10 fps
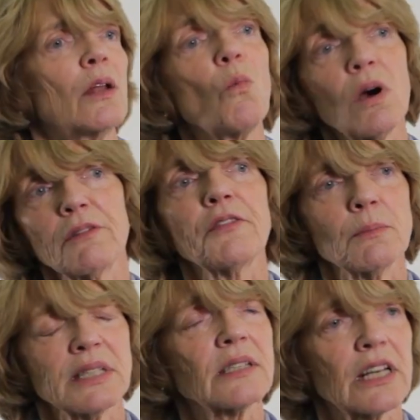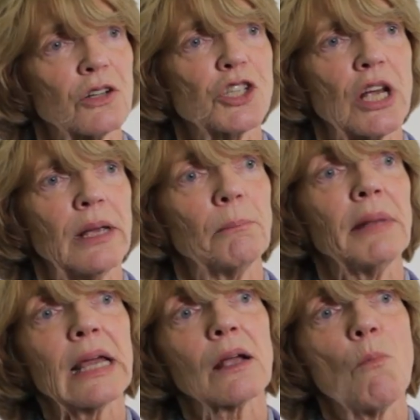And one of them is Sarah-Jayne
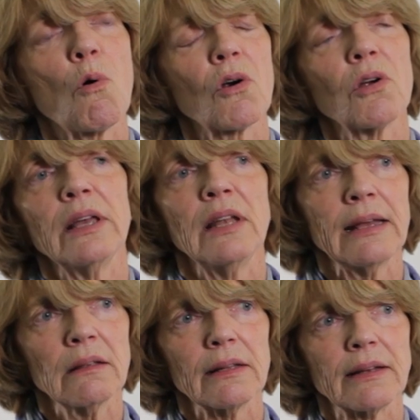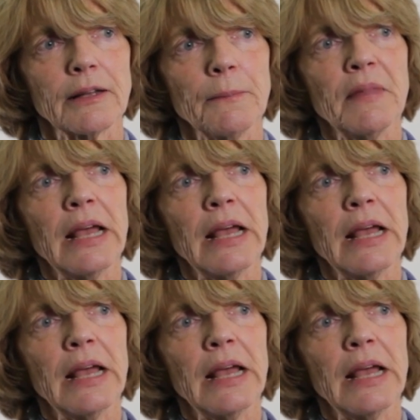Blakemore in England.